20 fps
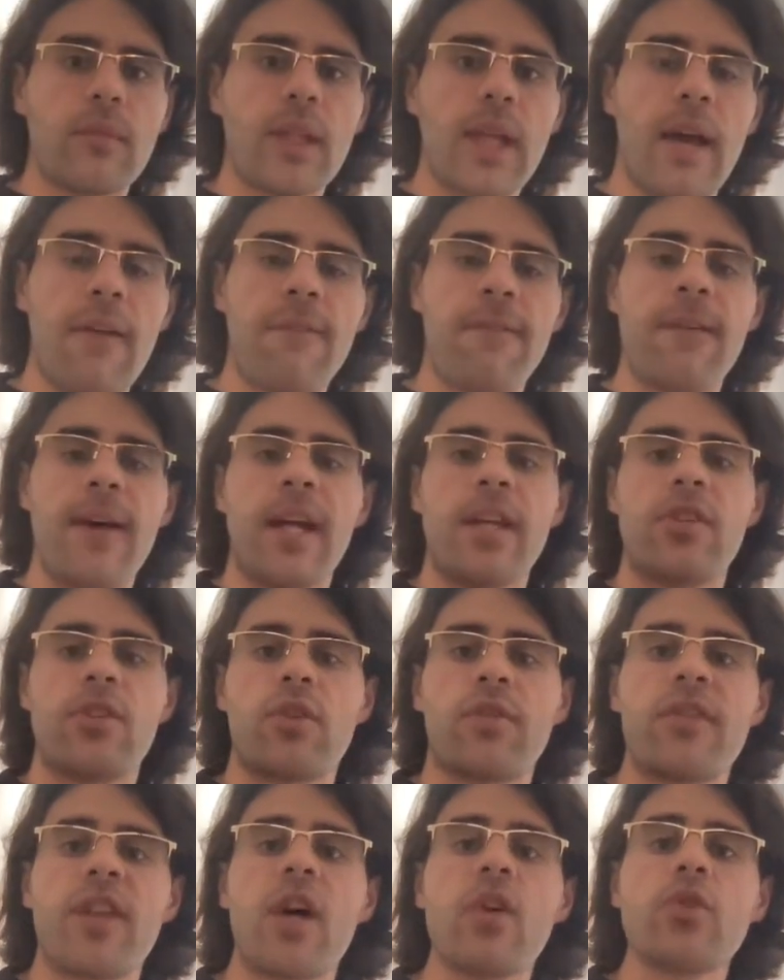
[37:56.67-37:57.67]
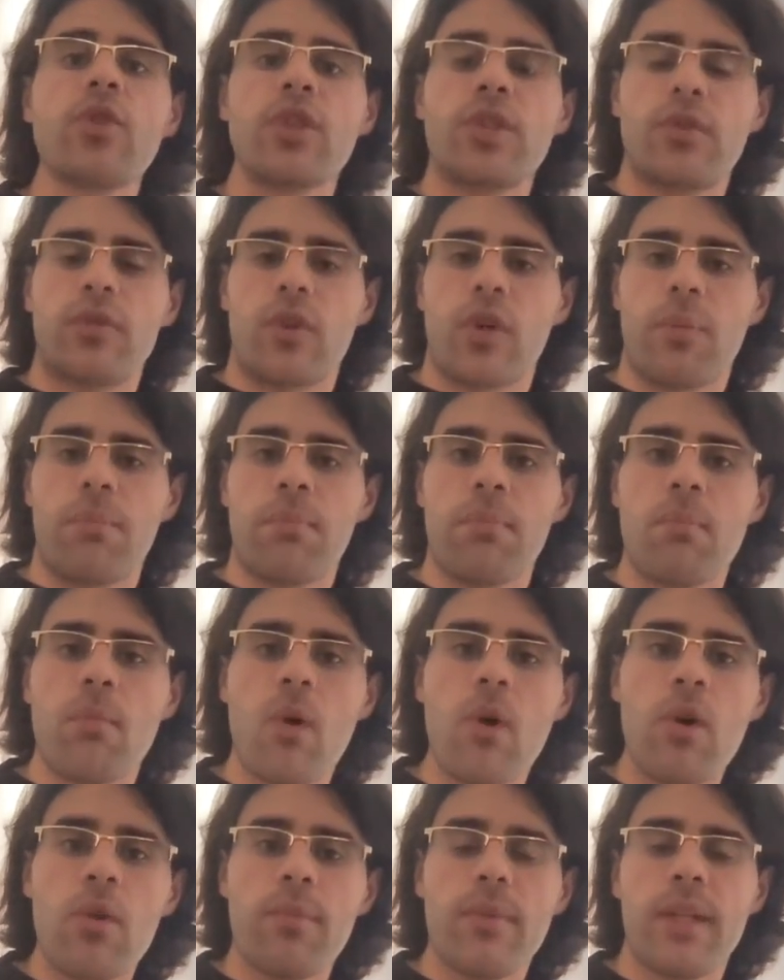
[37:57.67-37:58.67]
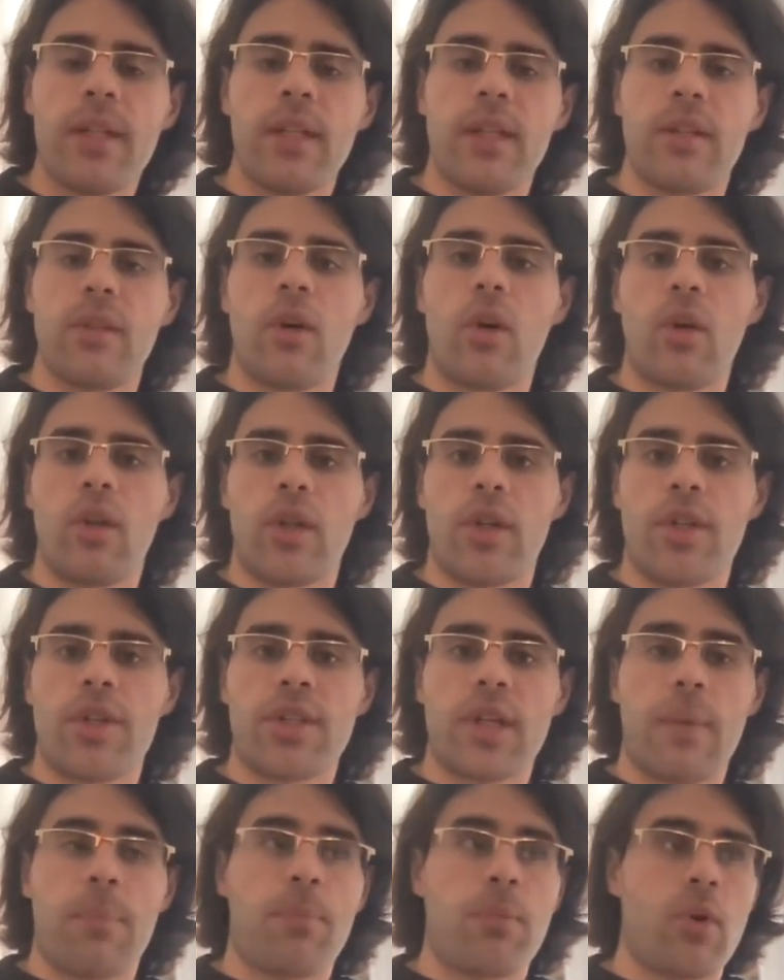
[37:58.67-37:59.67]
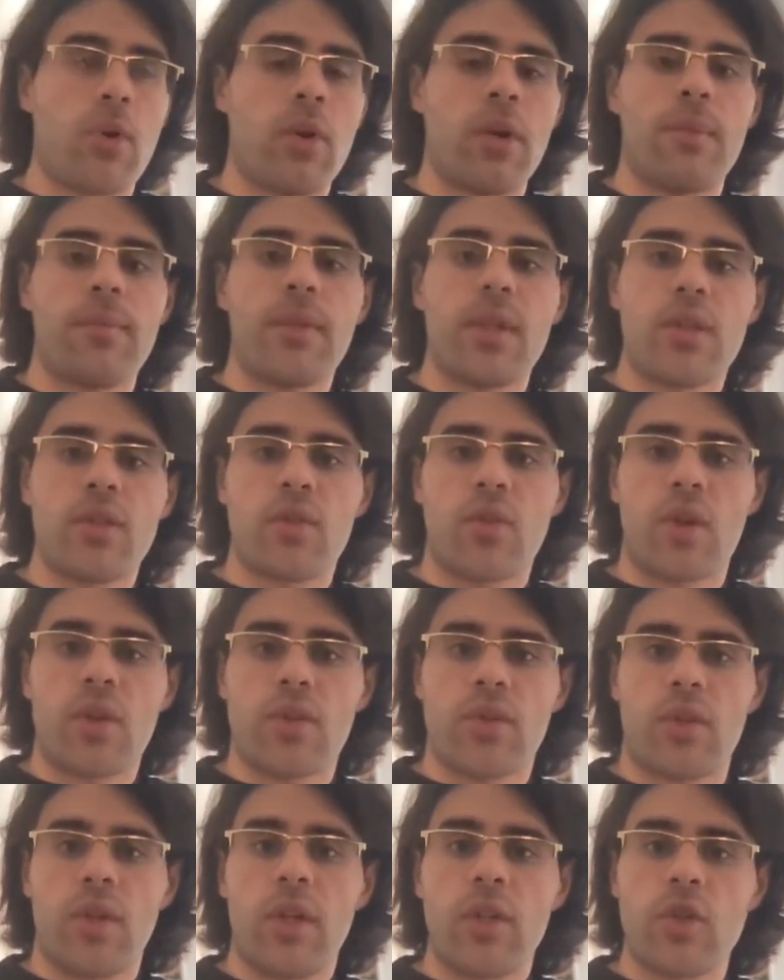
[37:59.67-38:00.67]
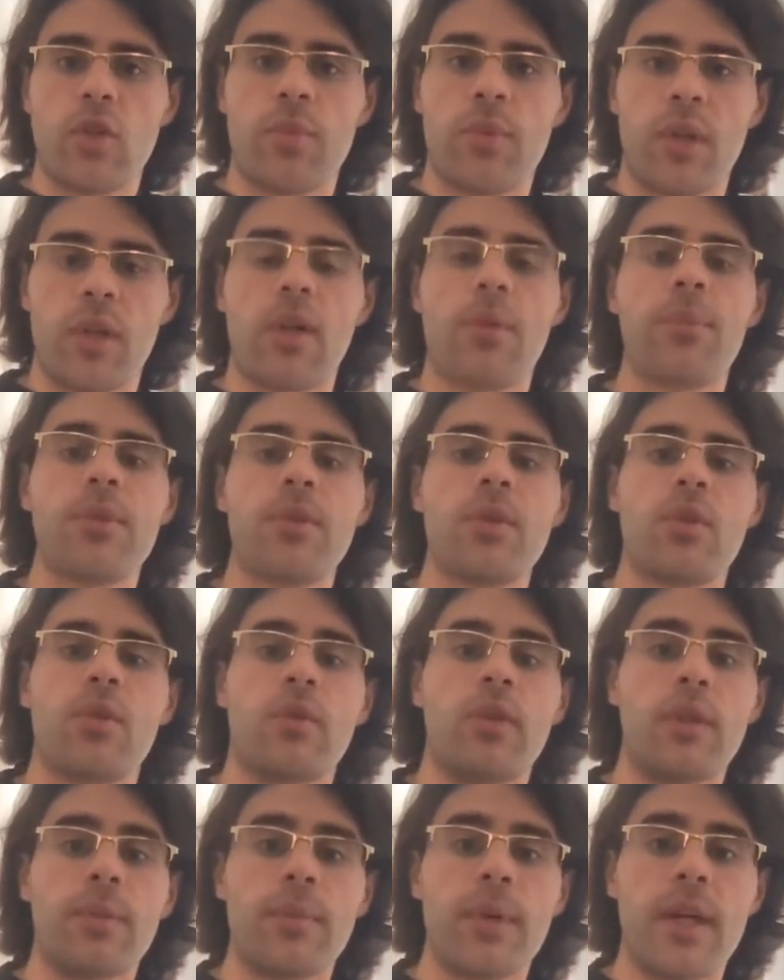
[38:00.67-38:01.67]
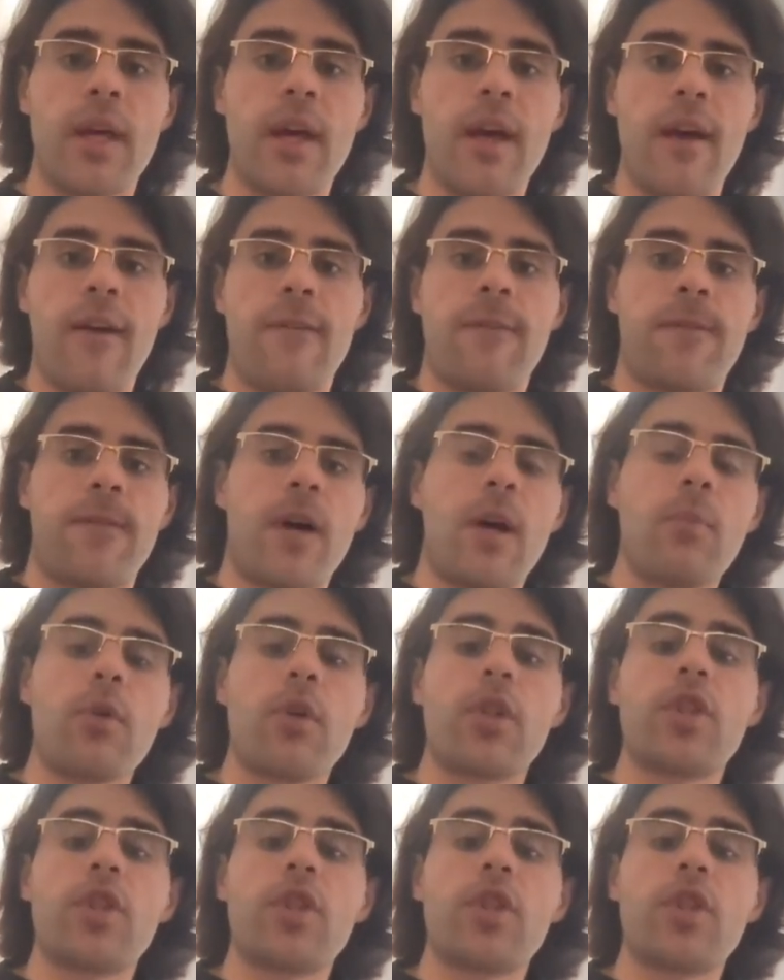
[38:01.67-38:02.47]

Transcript: a factor of thousands for a mere $1 million. A program that runs on a supercomputer will be far more